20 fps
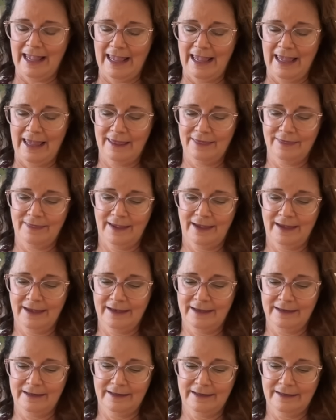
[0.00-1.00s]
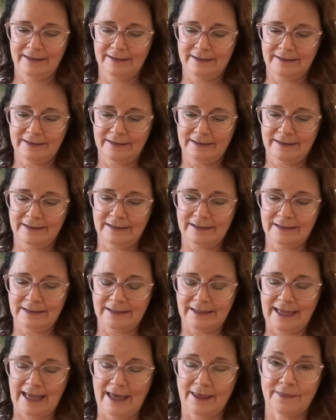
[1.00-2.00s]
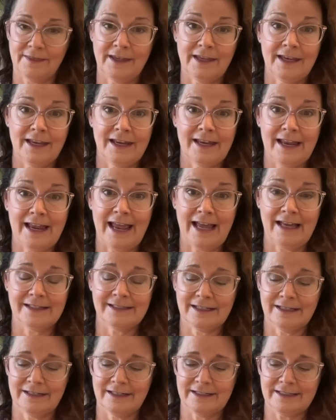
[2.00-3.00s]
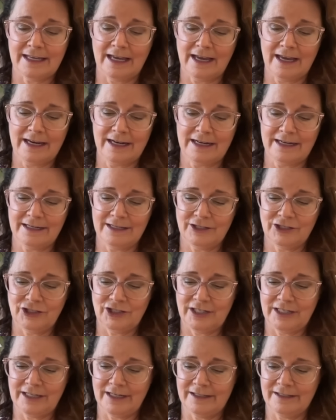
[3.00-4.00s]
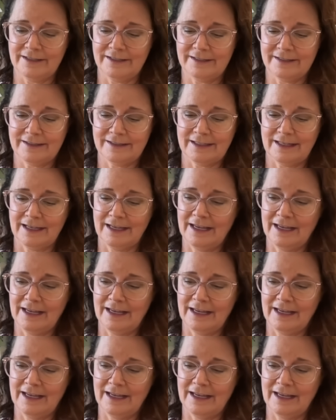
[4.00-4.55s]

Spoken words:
And then Kathy, Hands on Design, she does